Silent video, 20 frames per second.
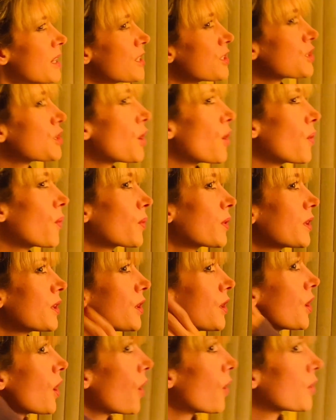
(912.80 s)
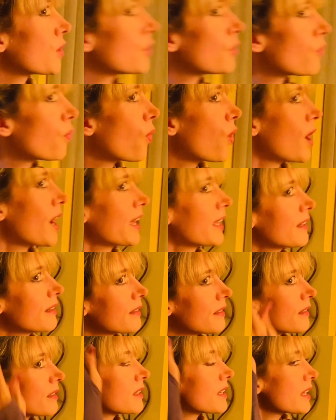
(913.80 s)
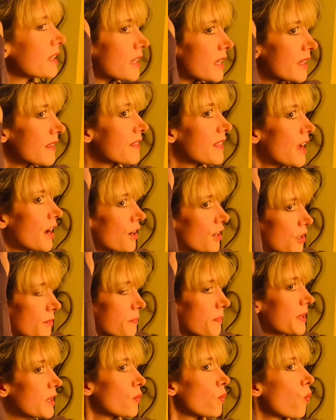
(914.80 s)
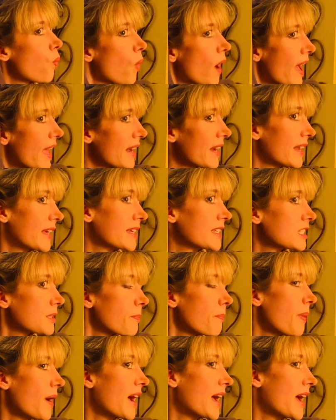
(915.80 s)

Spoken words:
So, you know, you want there to be wetness, but